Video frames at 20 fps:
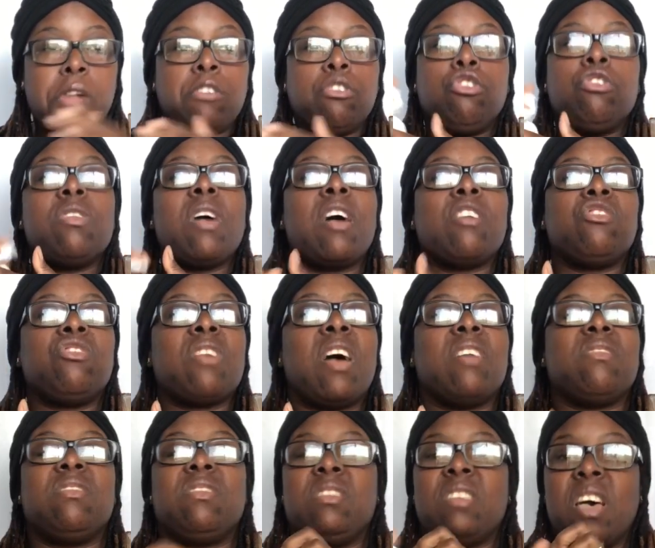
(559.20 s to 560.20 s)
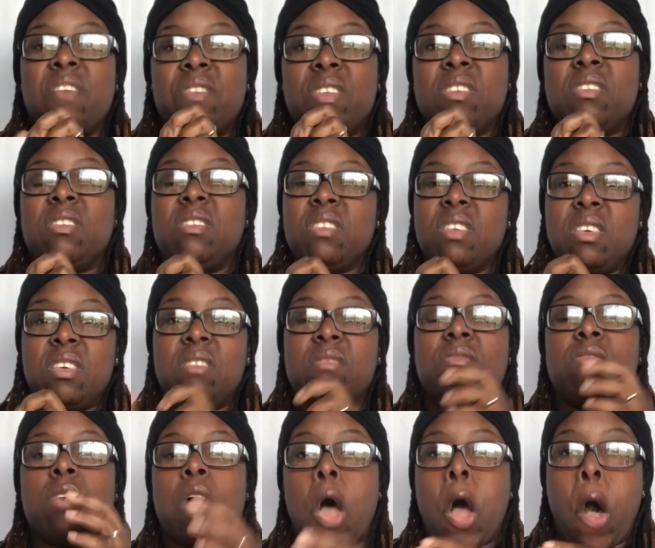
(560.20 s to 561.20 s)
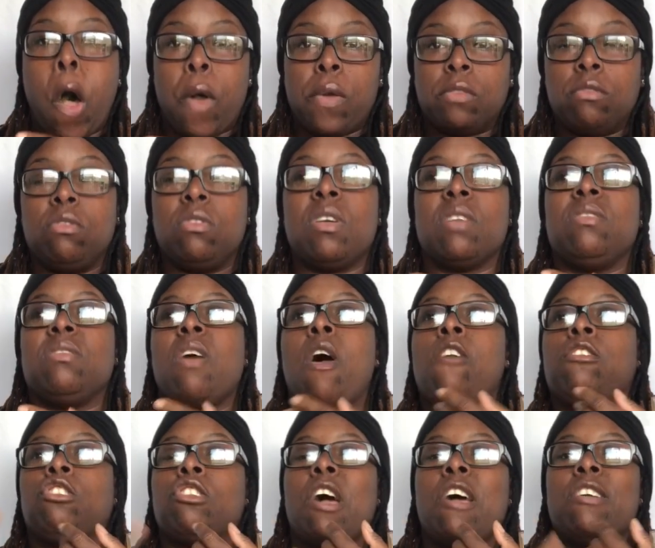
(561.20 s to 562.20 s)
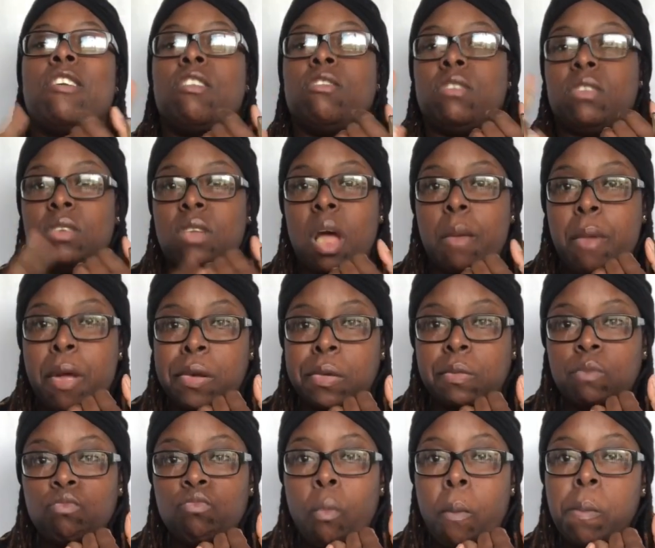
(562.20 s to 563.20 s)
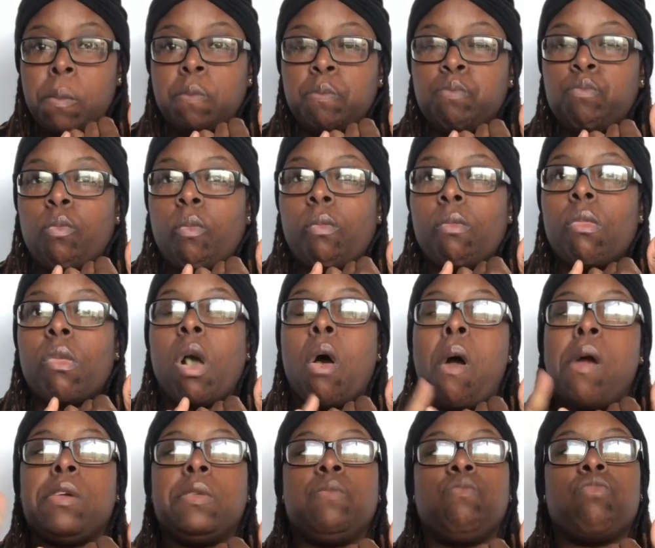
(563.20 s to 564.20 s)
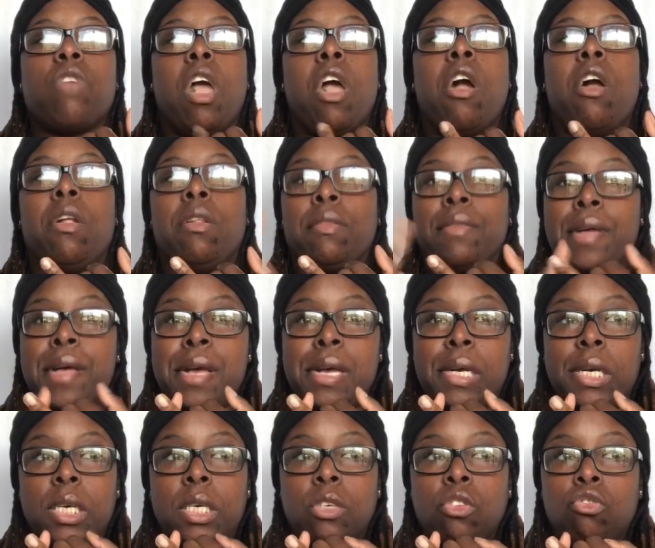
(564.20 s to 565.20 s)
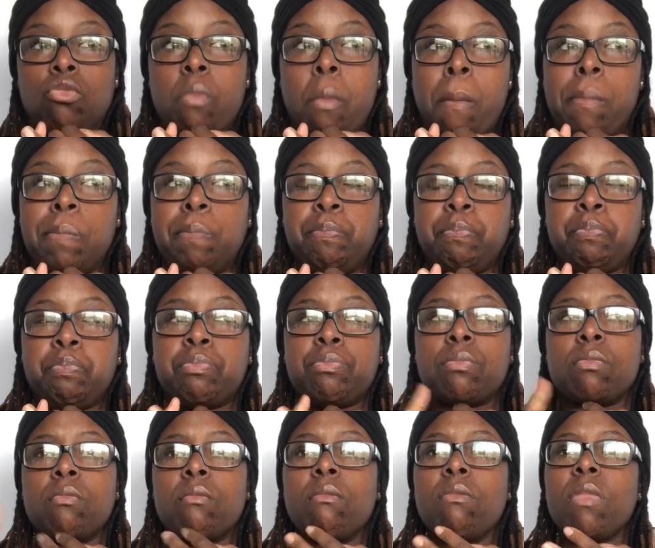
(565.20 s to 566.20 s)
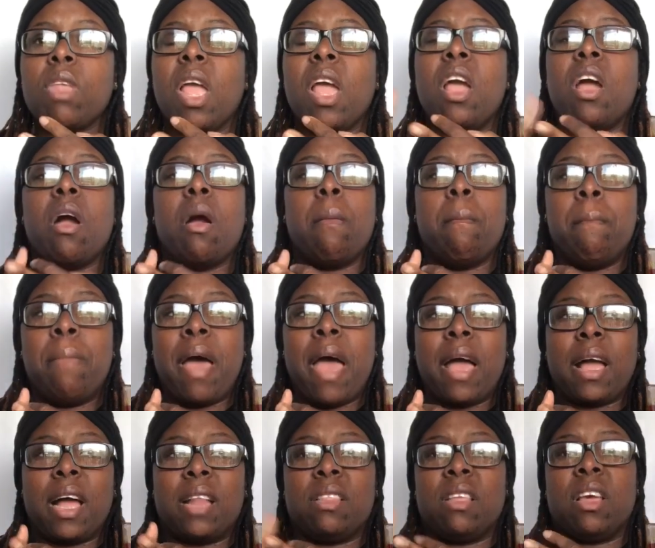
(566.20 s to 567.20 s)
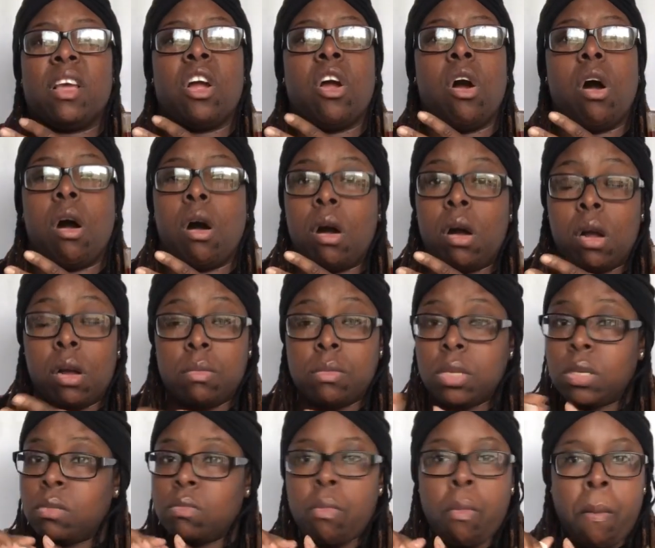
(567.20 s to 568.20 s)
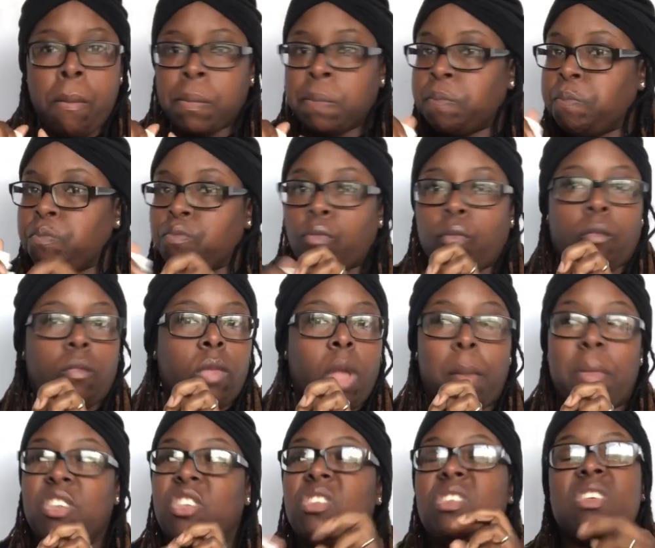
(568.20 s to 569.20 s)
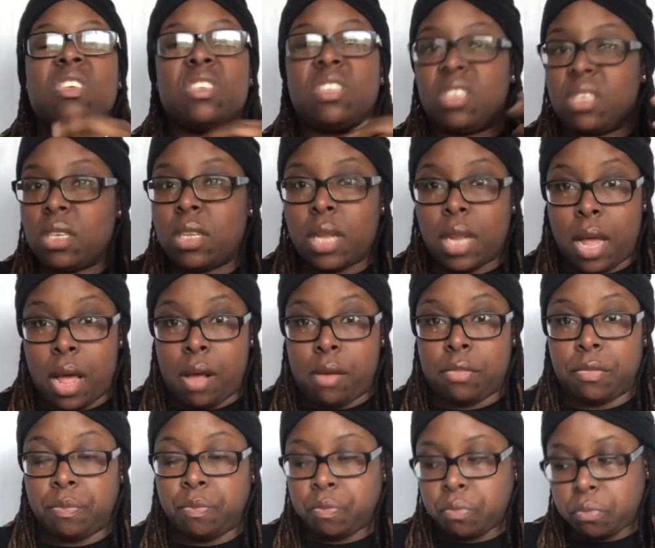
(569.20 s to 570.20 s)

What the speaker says: She got shot 17 times. She said she got shot in her stomach, in her legs, in her back, I think her arms. But she is still alive.